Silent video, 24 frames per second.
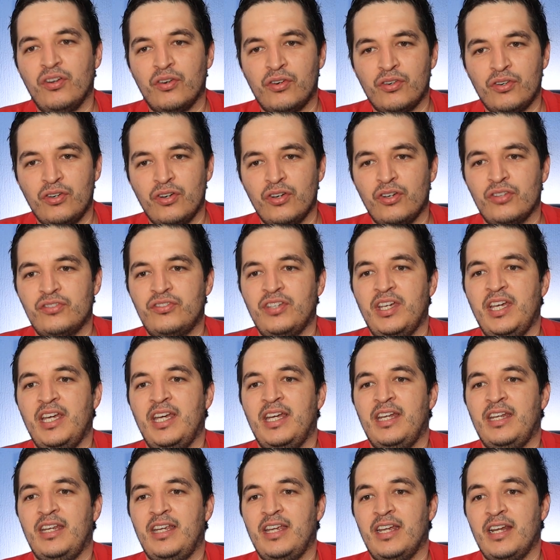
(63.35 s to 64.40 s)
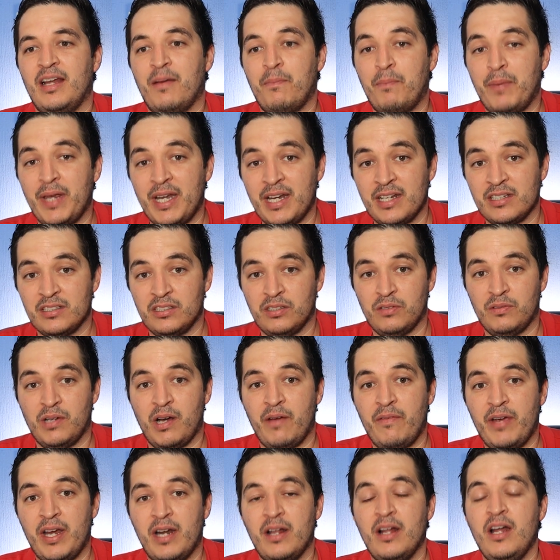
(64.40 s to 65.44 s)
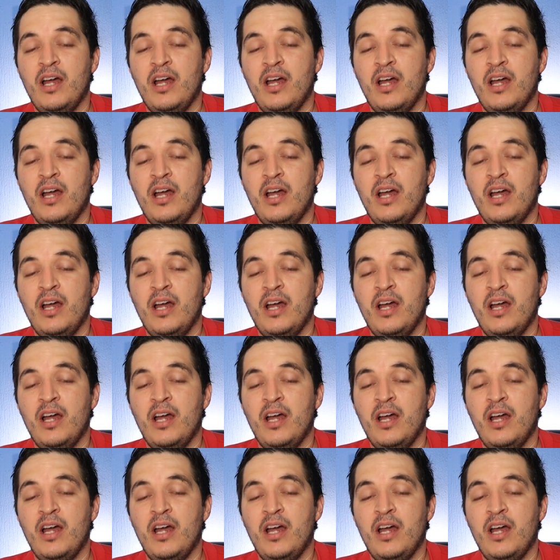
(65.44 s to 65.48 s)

it, those who are seeing it for the first time,